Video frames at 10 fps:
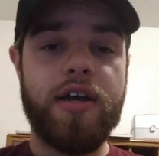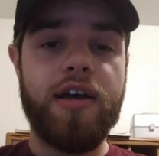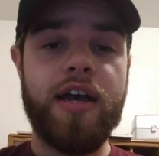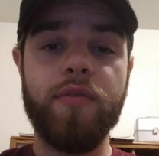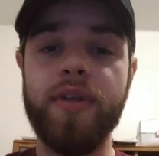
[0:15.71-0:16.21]

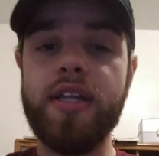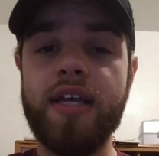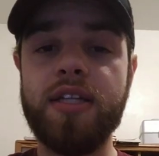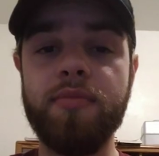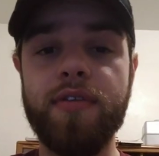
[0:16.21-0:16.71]
Uh, I really
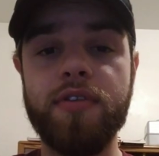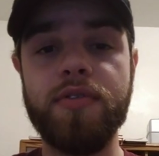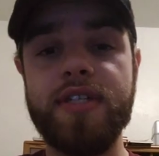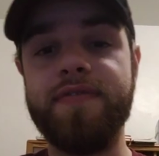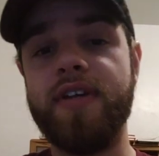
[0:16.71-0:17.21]
like the Buffalo
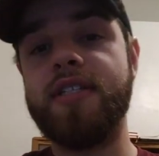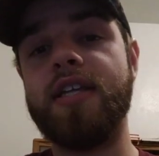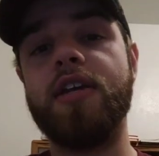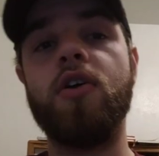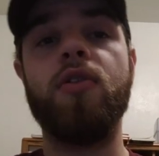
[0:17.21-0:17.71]
defense,
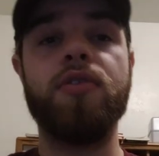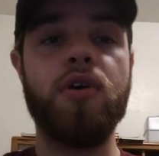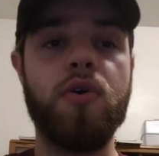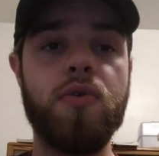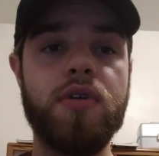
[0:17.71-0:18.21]
and
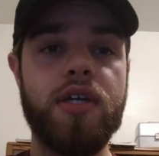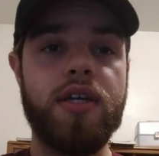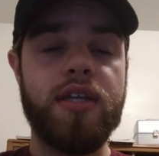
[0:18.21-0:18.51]
although